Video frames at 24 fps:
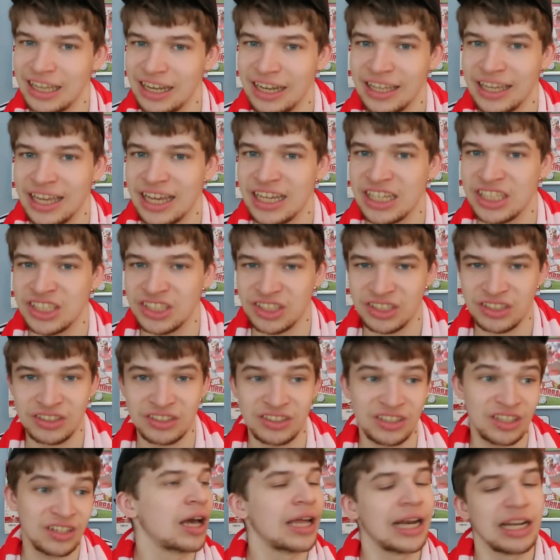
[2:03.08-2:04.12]

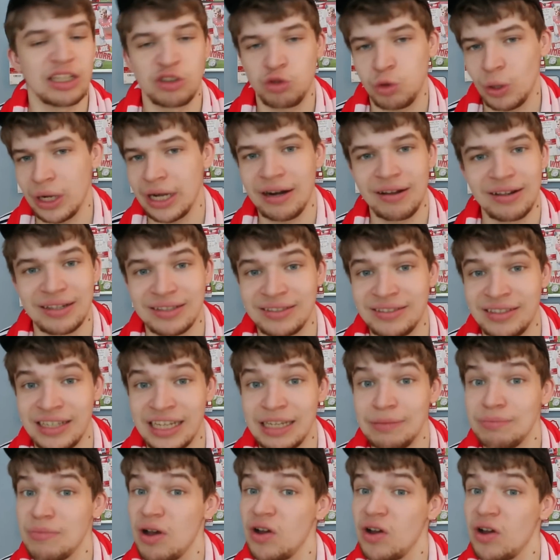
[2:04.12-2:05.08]
allegations, and in 2019